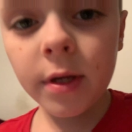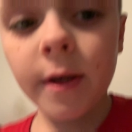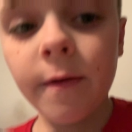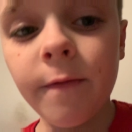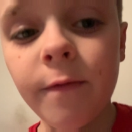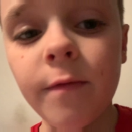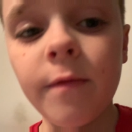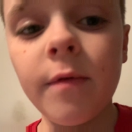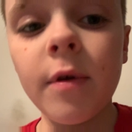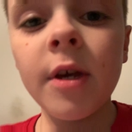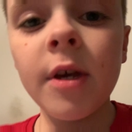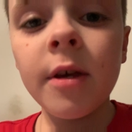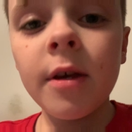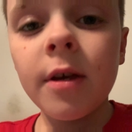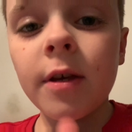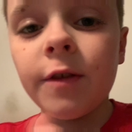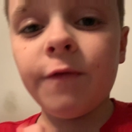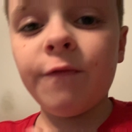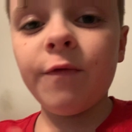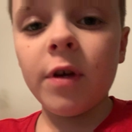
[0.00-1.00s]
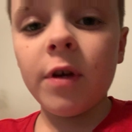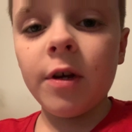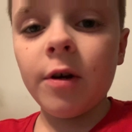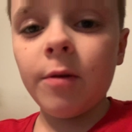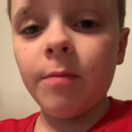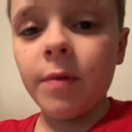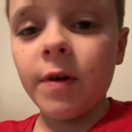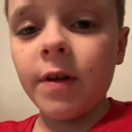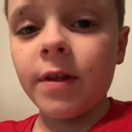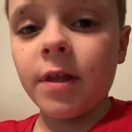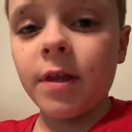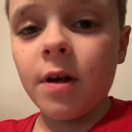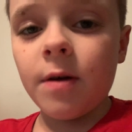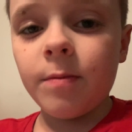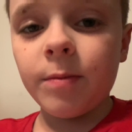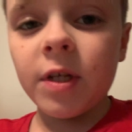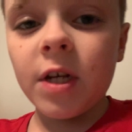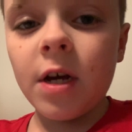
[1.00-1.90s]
Give this video a big thumbs